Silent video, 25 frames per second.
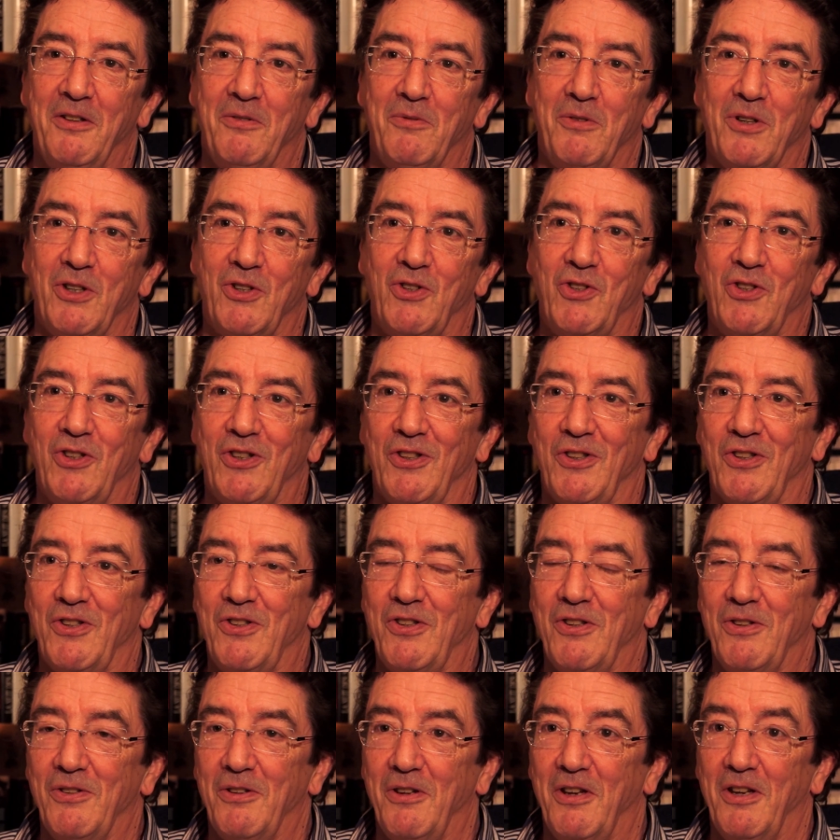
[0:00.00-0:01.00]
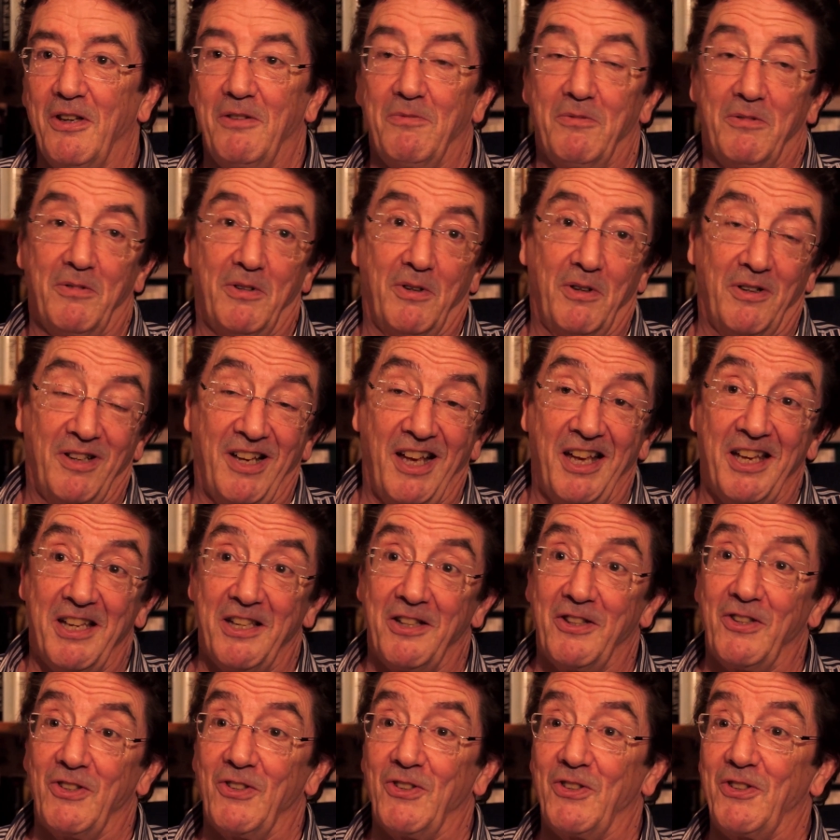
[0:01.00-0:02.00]
which is A,
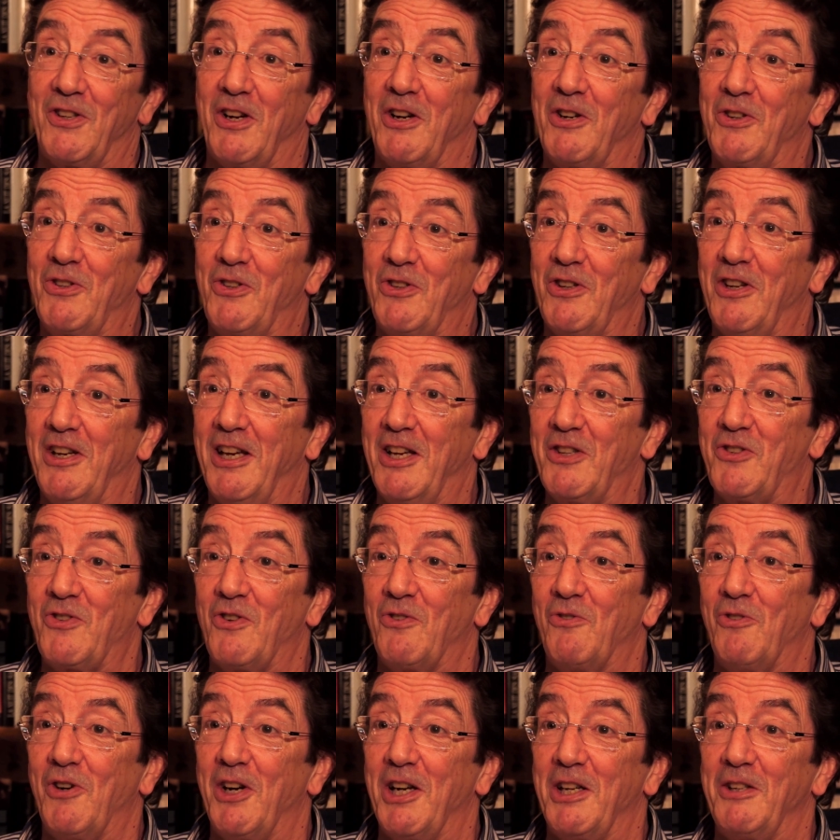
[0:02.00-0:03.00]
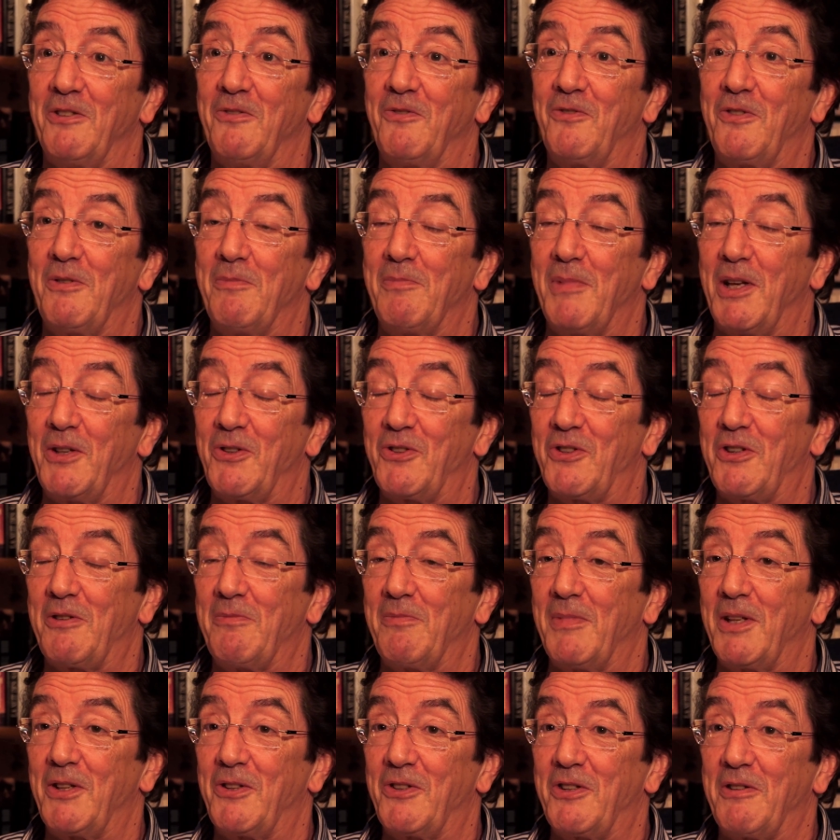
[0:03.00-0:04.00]
the disaster hasn't rained for months
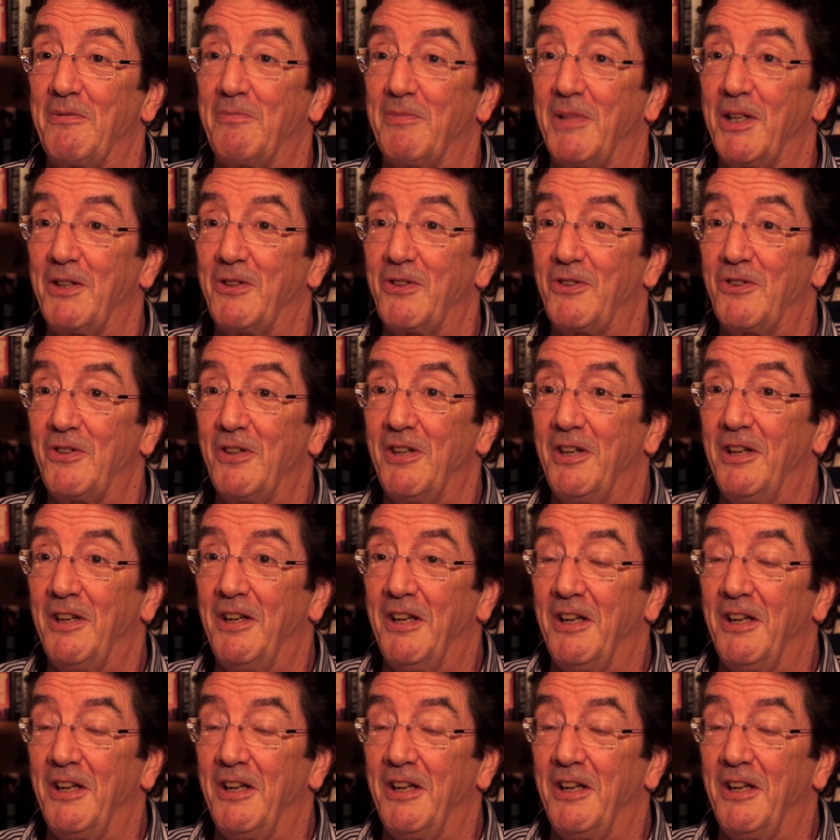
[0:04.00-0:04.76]
and months and months,